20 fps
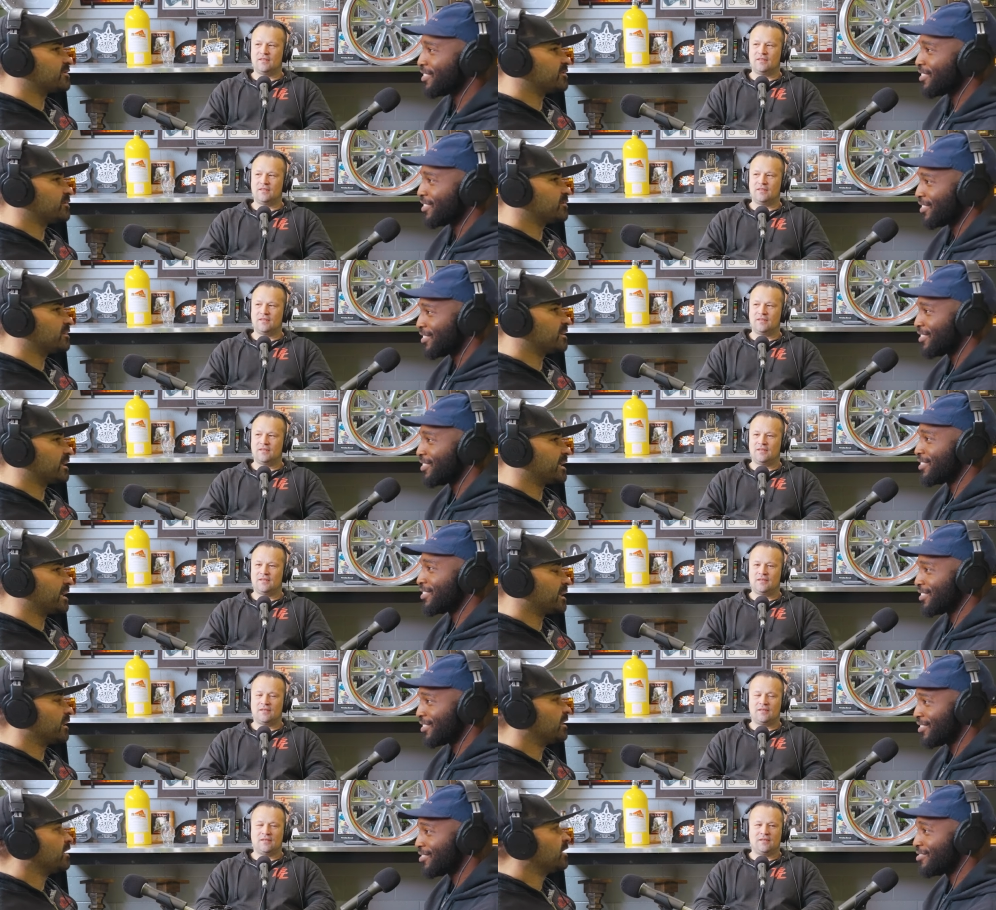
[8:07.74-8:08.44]
Speaker 1: dude.
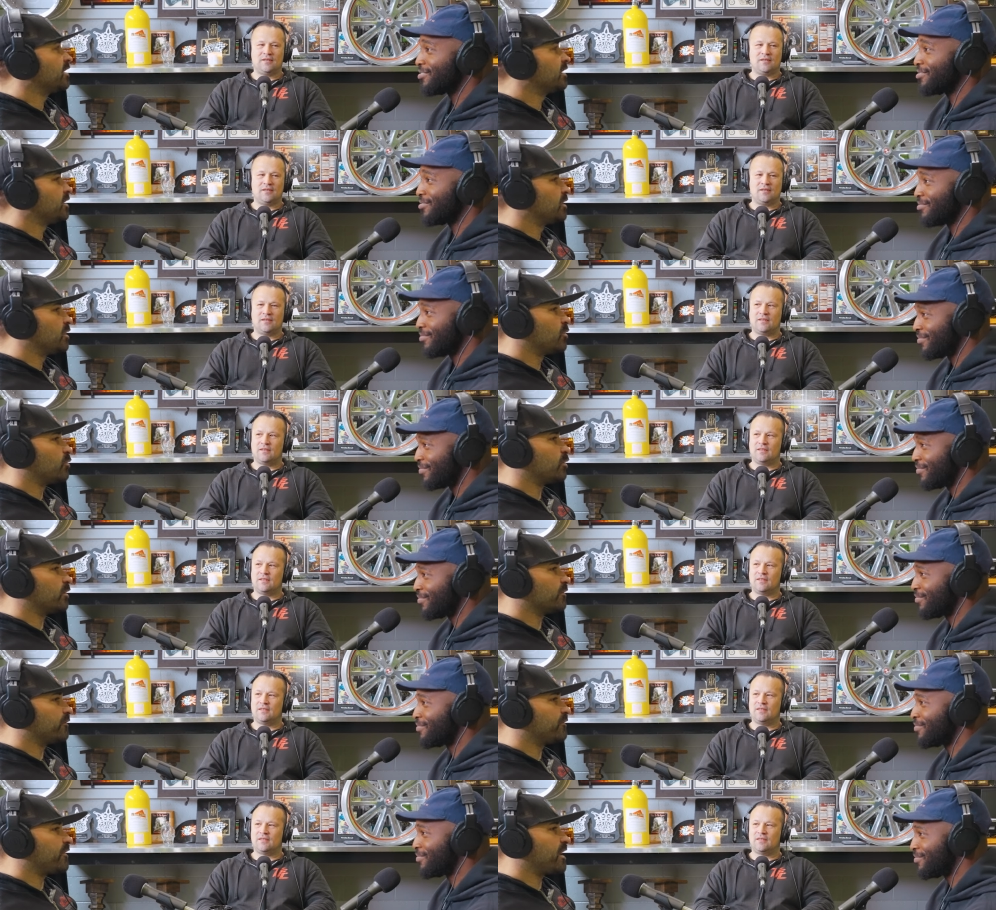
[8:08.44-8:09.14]
Like
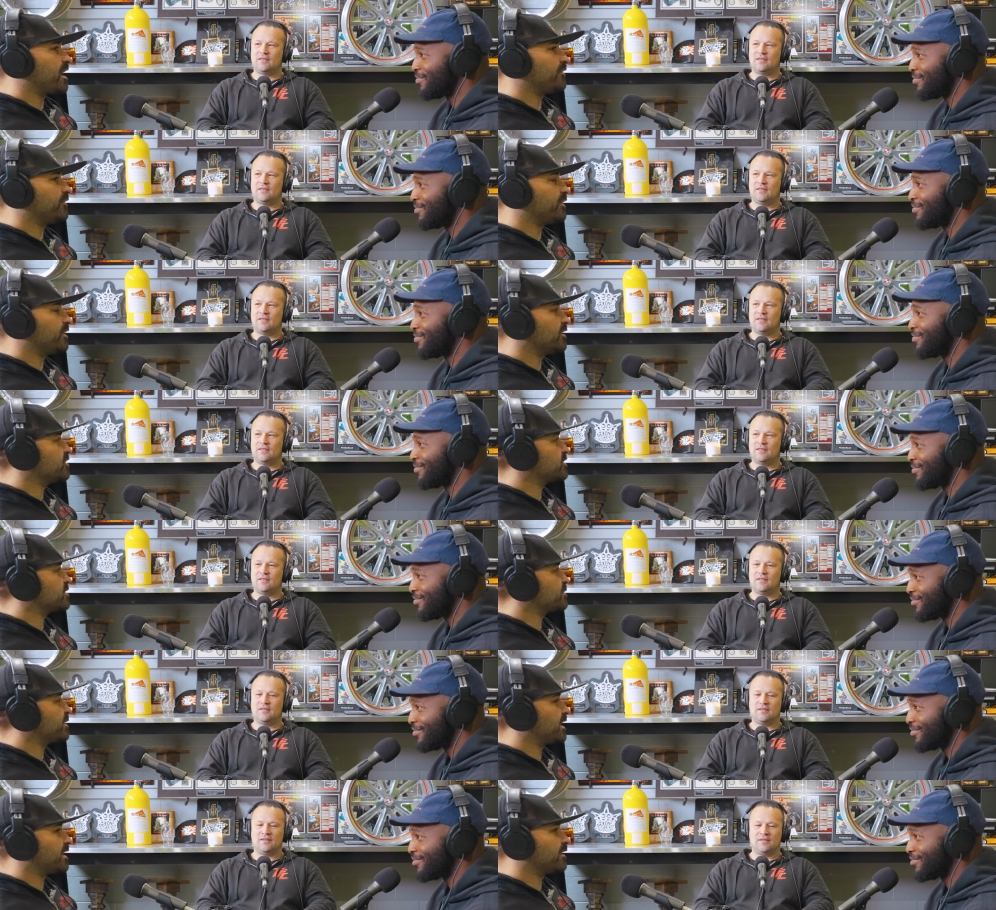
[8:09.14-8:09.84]
we're five
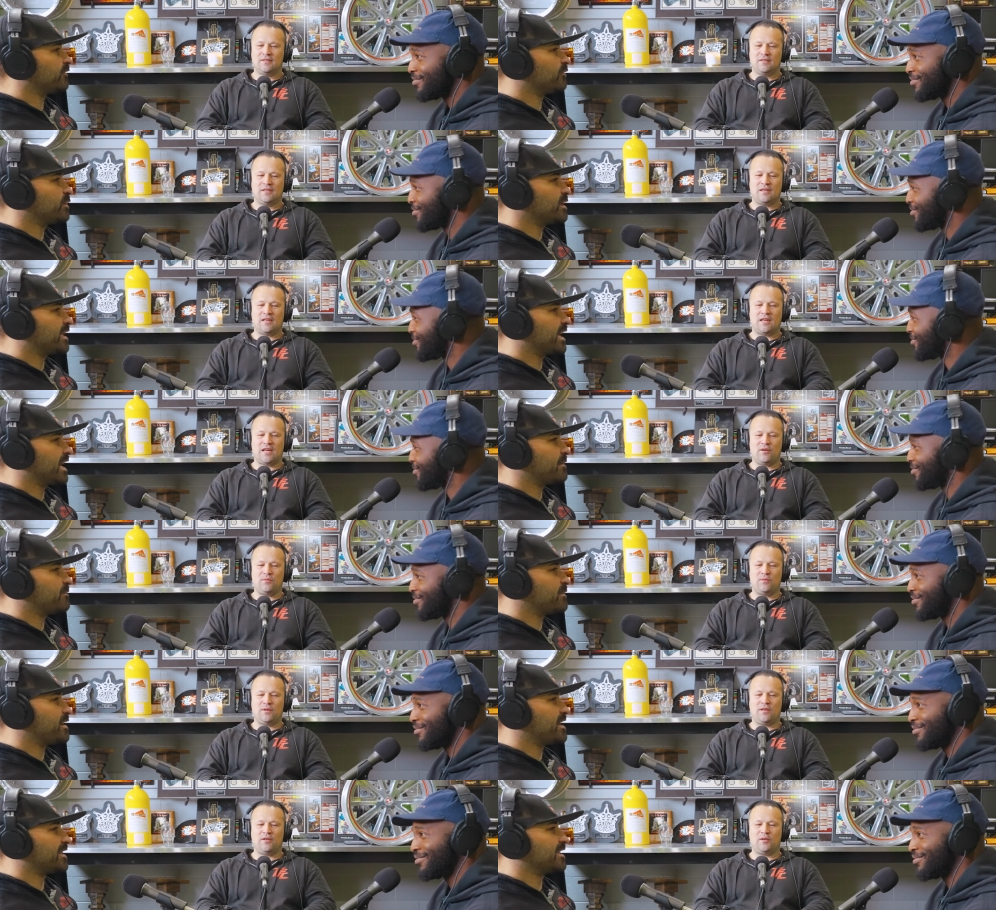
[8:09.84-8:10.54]
years, man. If we
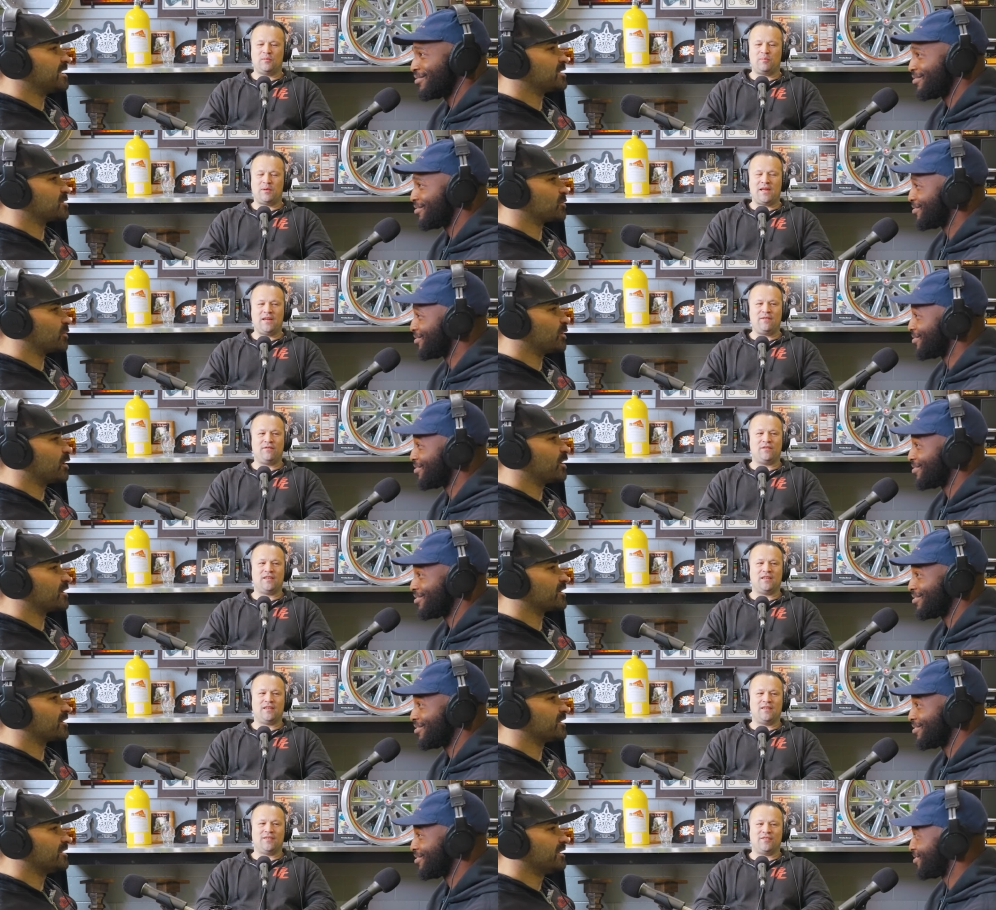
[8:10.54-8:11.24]
can't make this
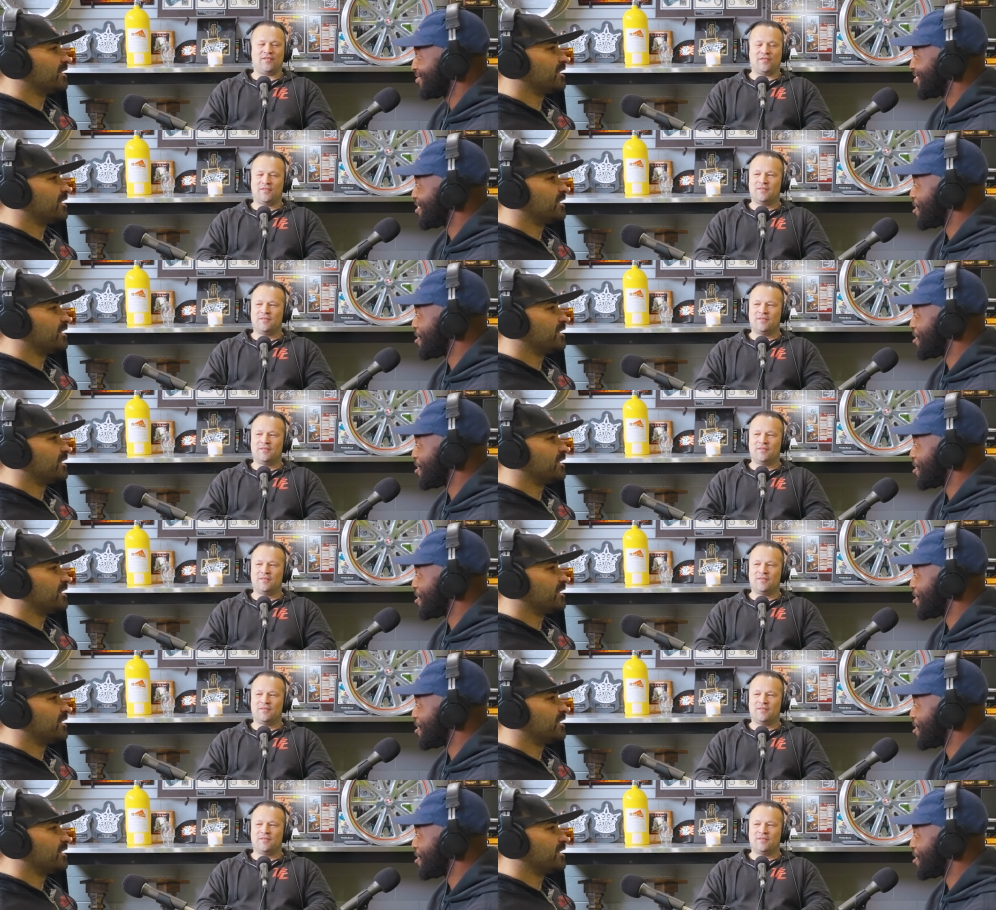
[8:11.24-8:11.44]
work, this.